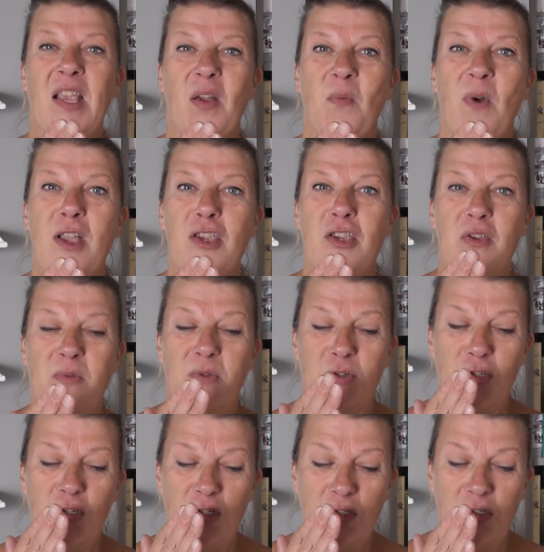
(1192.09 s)
when you
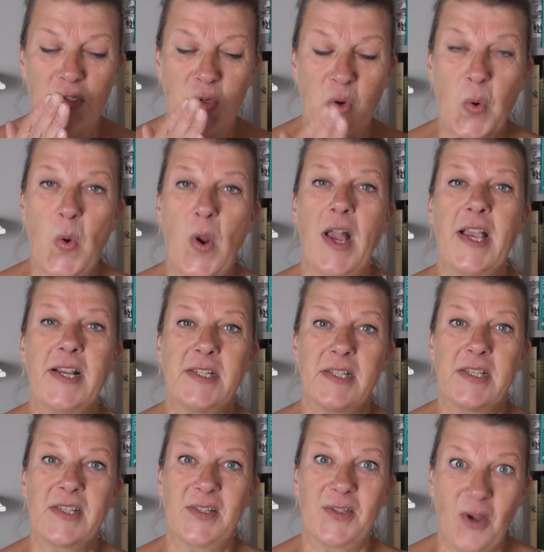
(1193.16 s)
try to
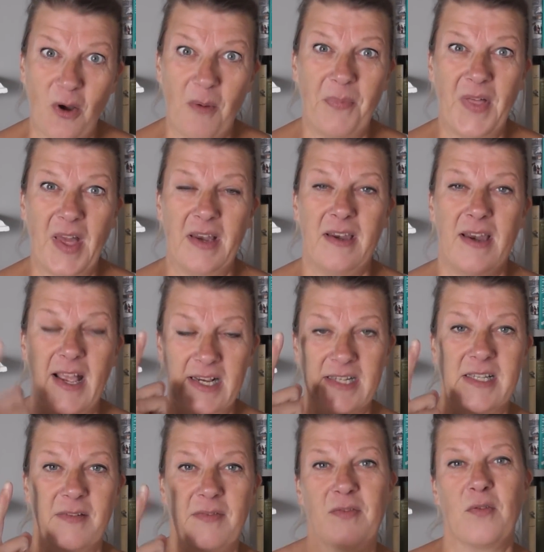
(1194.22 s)
stop that
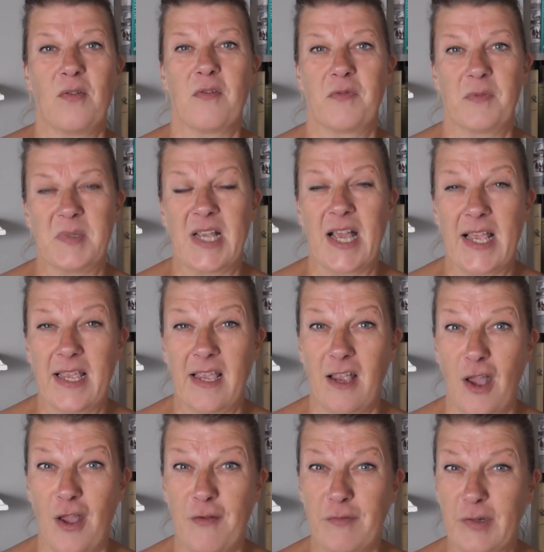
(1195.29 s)
negative thought from taking
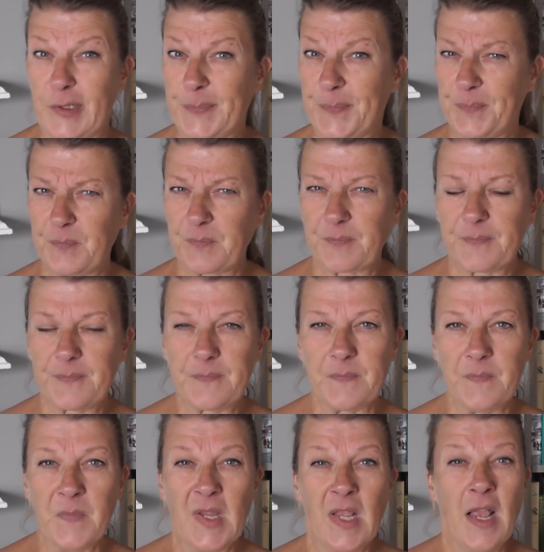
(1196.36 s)
over.
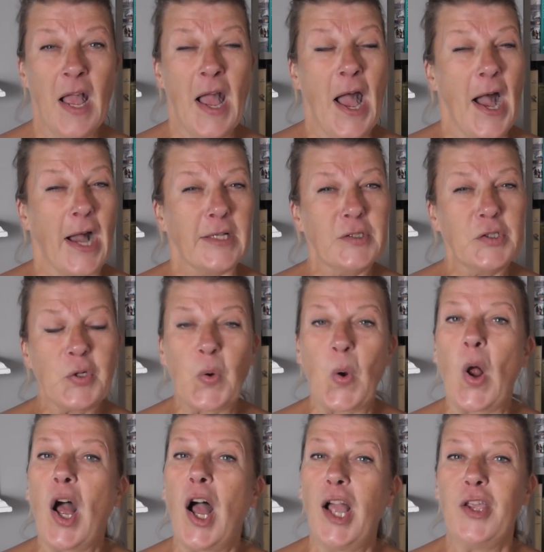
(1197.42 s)
and
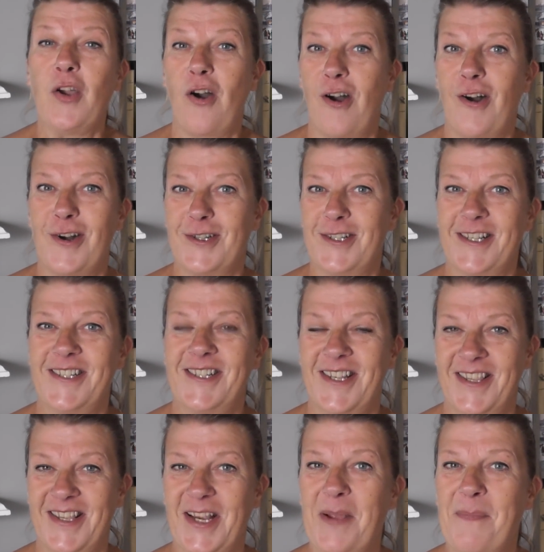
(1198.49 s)
try your hardest to
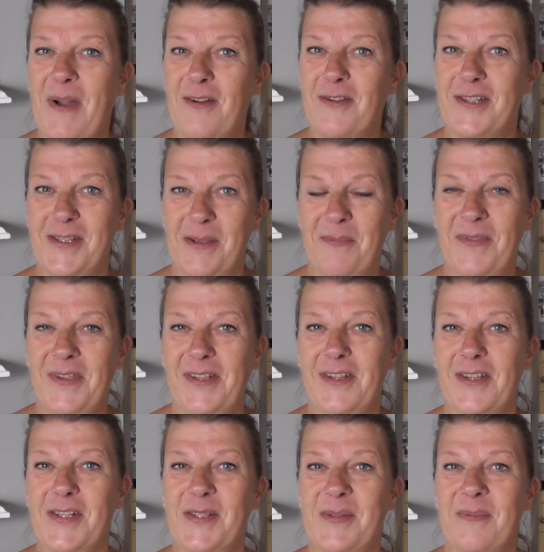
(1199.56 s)
think about something
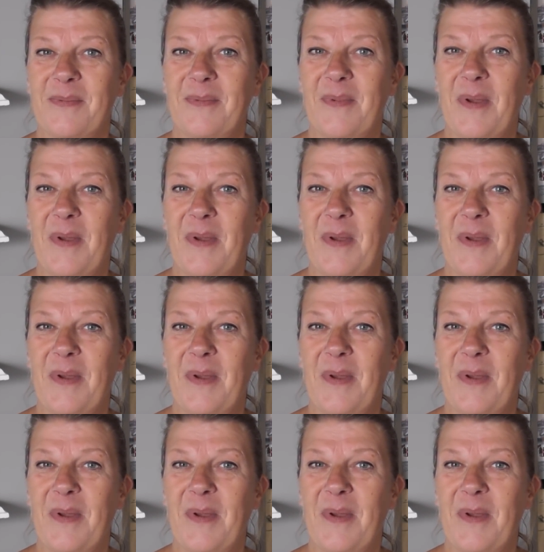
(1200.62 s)
that's